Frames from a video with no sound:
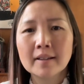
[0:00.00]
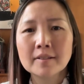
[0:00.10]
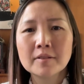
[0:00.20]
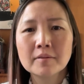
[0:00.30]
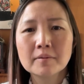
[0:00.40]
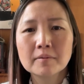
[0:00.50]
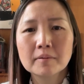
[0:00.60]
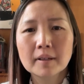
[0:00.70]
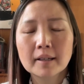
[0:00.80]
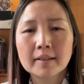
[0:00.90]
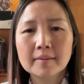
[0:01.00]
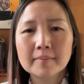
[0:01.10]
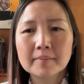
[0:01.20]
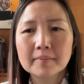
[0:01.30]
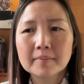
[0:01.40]
to
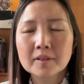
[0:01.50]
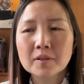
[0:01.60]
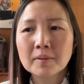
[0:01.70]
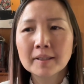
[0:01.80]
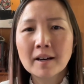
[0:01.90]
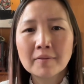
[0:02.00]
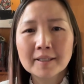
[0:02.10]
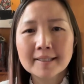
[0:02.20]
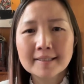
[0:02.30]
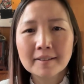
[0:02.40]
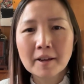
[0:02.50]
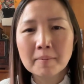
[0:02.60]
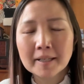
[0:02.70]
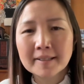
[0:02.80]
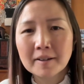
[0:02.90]
to a novice like
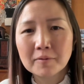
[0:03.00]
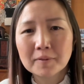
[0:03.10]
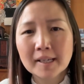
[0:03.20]
myself.